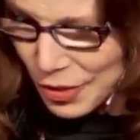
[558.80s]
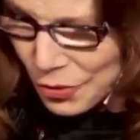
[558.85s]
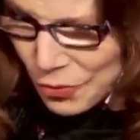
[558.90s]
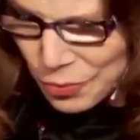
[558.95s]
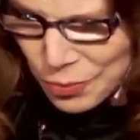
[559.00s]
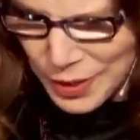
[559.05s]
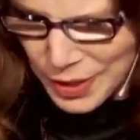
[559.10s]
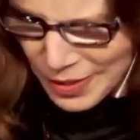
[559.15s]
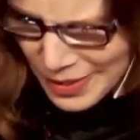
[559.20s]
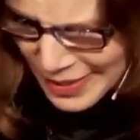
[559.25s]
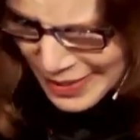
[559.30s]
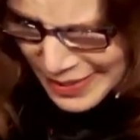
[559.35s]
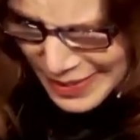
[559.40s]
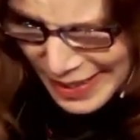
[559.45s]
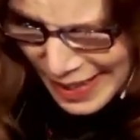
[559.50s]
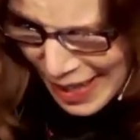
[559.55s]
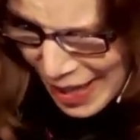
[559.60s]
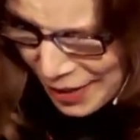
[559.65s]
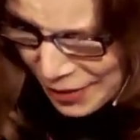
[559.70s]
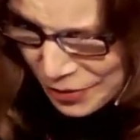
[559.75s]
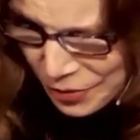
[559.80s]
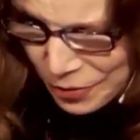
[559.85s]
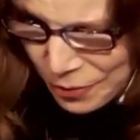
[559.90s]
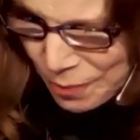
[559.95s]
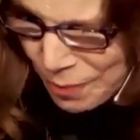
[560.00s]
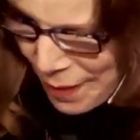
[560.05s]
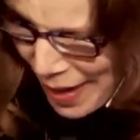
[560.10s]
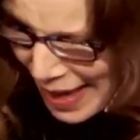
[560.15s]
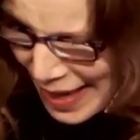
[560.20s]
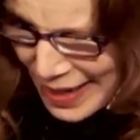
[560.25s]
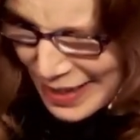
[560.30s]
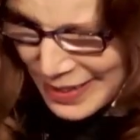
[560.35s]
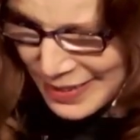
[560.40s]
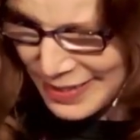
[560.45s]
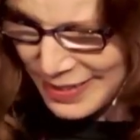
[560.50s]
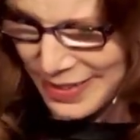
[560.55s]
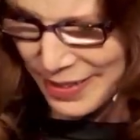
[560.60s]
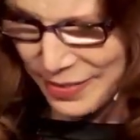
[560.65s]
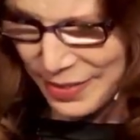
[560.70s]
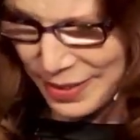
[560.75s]
Real isn't how you're made,
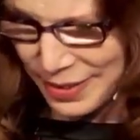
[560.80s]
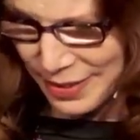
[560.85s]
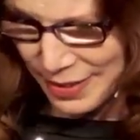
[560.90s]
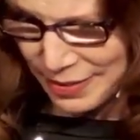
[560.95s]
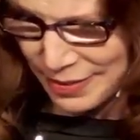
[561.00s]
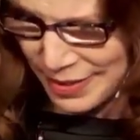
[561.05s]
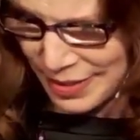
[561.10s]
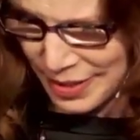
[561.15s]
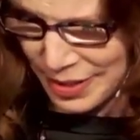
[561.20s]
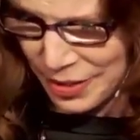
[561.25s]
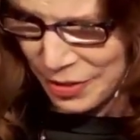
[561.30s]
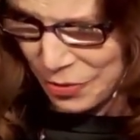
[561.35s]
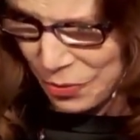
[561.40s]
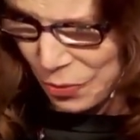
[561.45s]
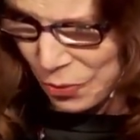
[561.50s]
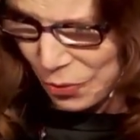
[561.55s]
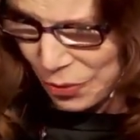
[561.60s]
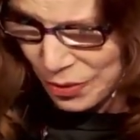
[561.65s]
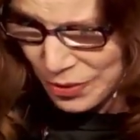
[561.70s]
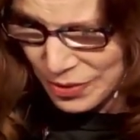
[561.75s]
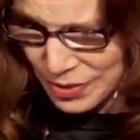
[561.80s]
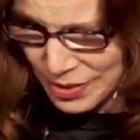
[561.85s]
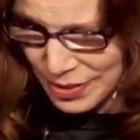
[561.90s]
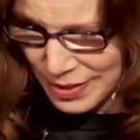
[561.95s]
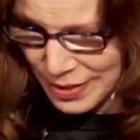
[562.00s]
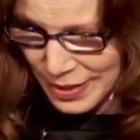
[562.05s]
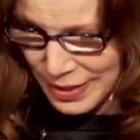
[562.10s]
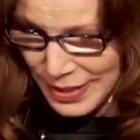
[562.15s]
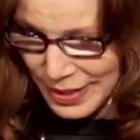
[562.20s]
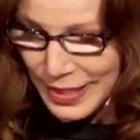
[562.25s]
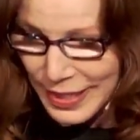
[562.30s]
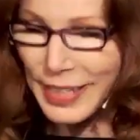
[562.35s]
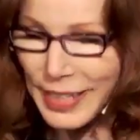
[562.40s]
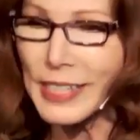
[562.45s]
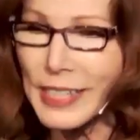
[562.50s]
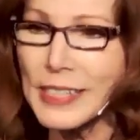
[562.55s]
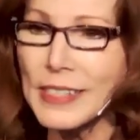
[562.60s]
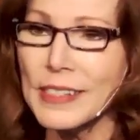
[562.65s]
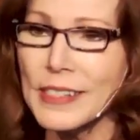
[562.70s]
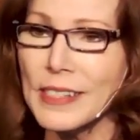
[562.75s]
said the skinned horse.
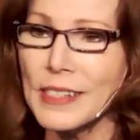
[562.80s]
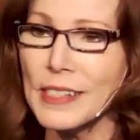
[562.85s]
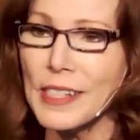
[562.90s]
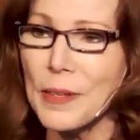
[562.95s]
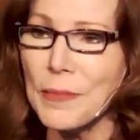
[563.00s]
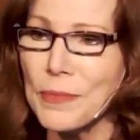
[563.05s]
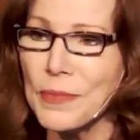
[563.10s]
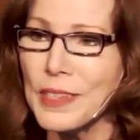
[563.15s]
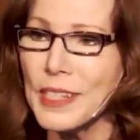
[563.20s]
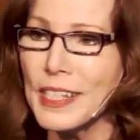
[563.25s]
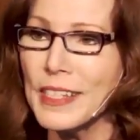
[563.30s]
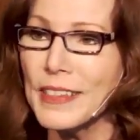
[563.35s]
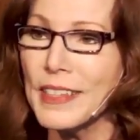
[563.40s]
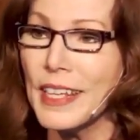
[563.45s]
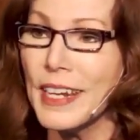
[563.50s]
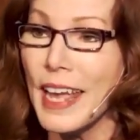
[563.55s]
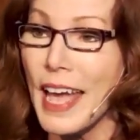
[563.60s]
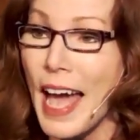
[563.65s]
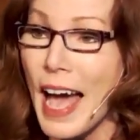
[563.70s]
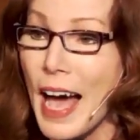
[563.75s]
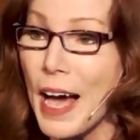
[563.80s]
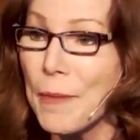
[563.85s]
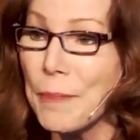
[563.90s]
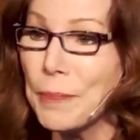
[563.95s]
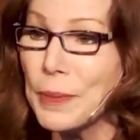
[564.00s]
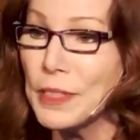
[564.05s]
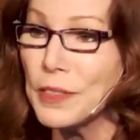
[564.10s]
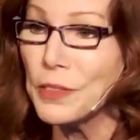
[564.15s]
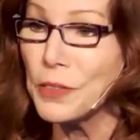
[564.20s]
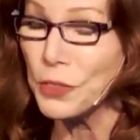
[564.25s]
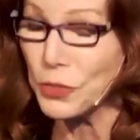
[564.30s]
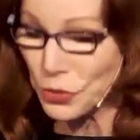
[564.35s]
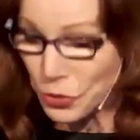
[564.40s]
It's something that happens